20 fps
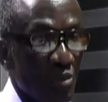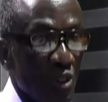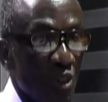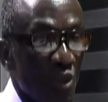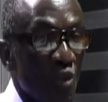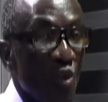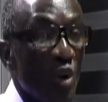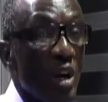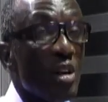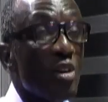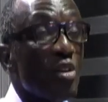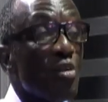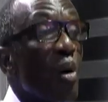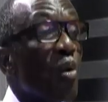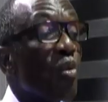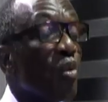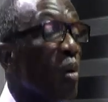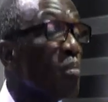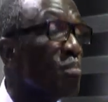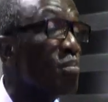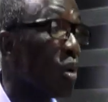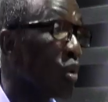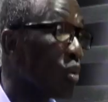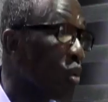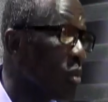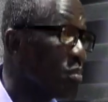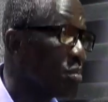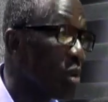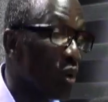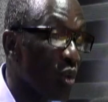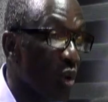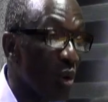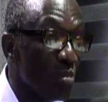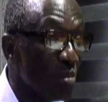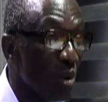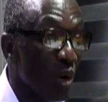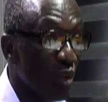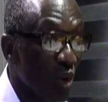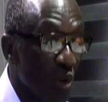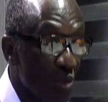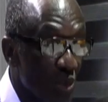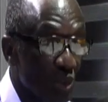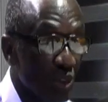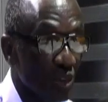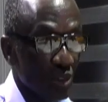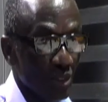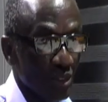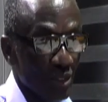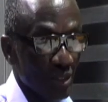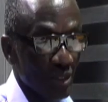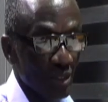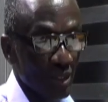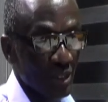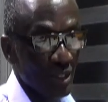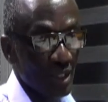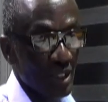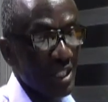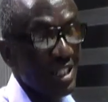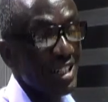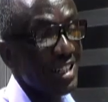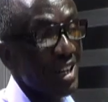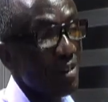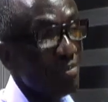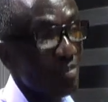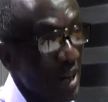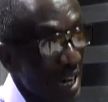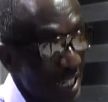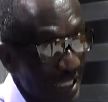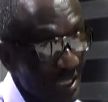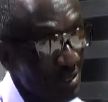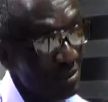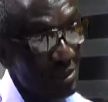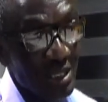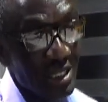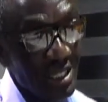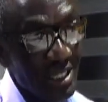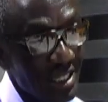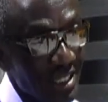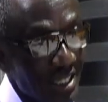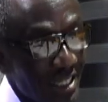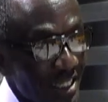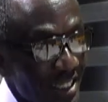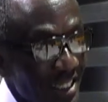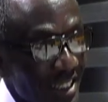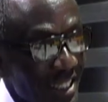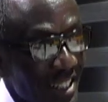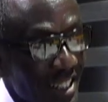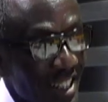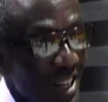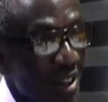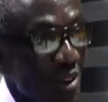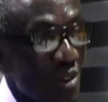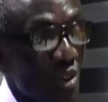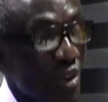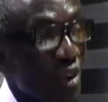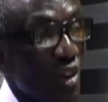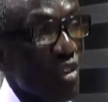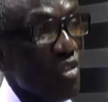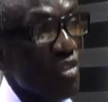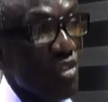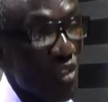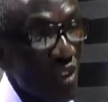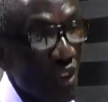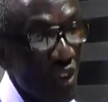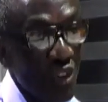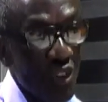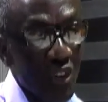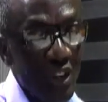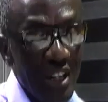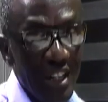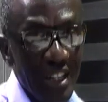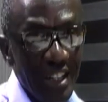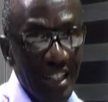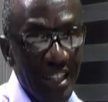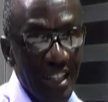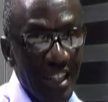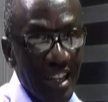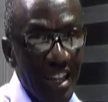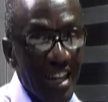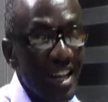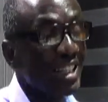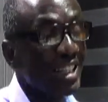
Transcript: we ubekom no na party bi enkrofo e